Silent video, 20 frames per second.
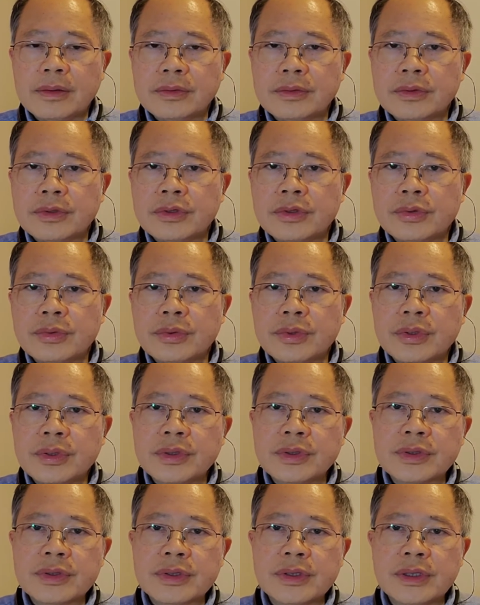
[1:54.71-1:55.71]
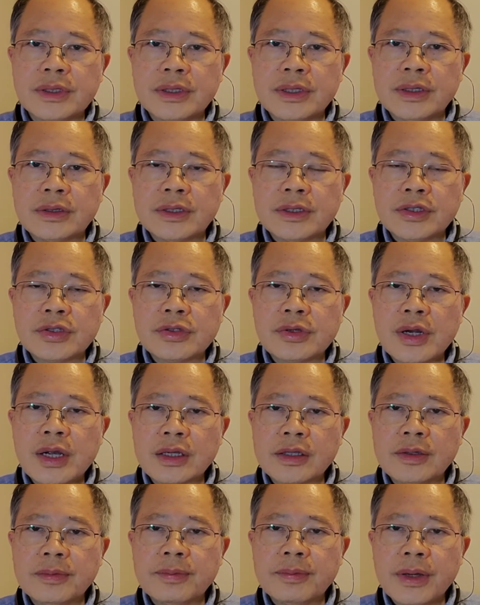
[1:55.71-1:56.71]
towards the
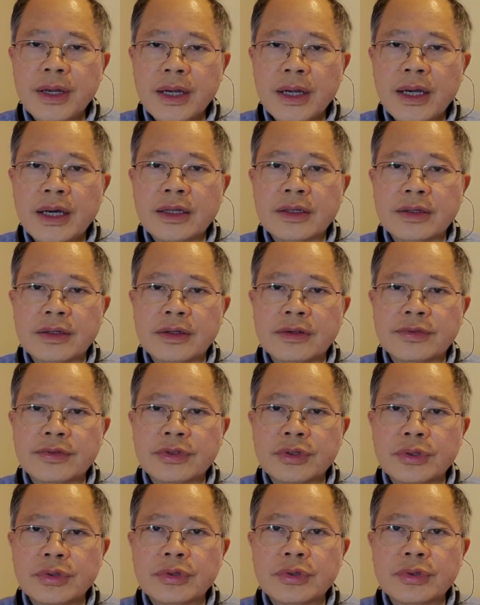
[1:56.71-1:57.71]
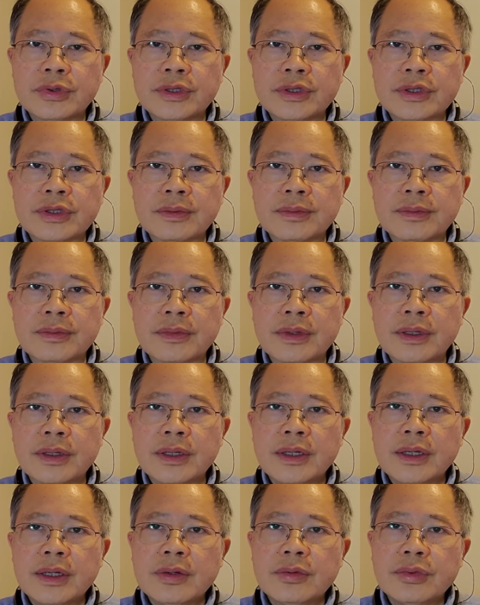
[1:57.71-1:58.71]
destructive path of socialism,
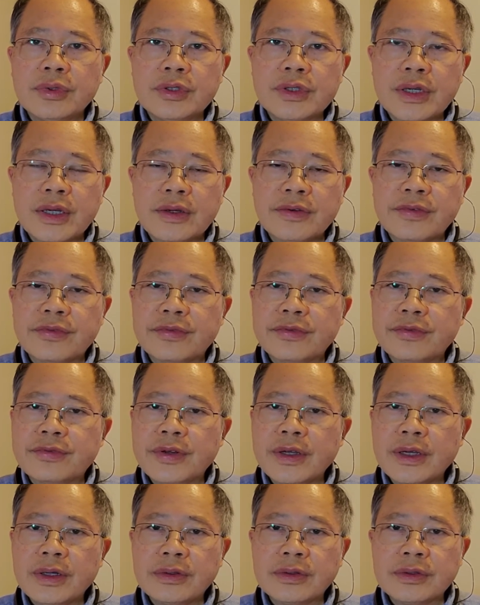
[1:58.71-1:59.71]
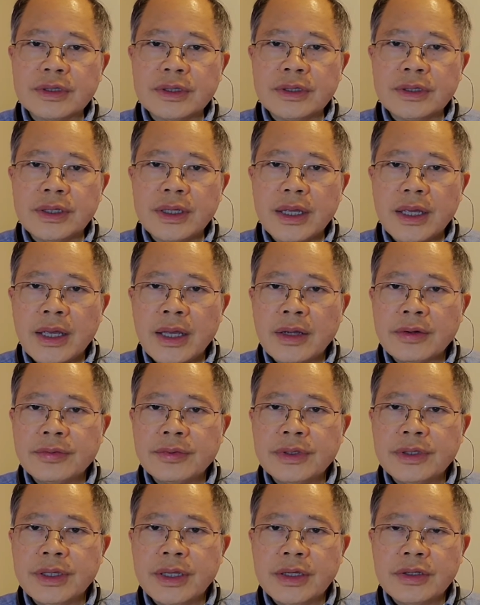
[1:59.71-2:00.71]
which have failed in
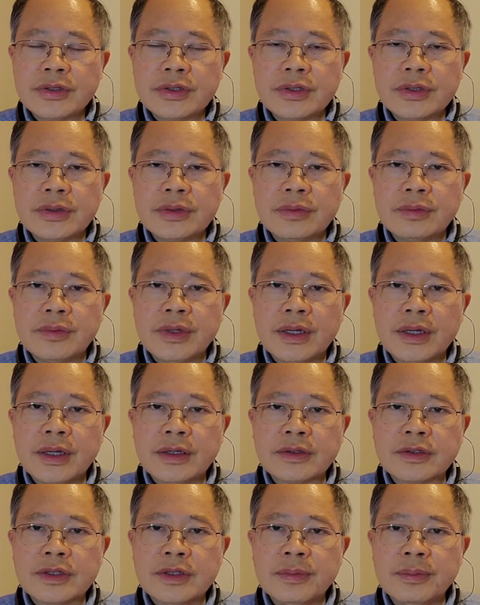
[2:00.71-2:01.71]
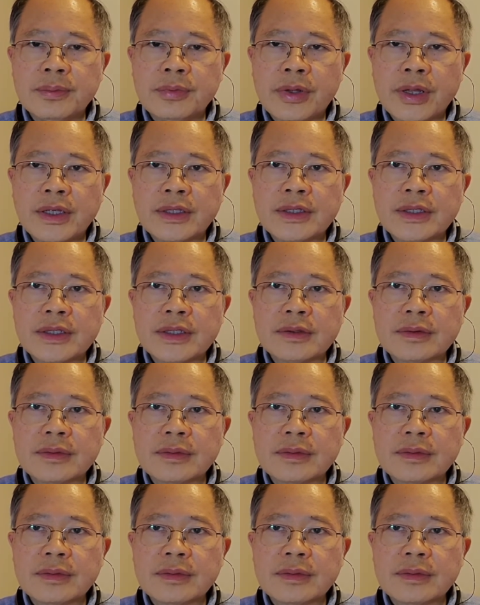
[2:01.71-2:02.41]
every nation that has embraced it,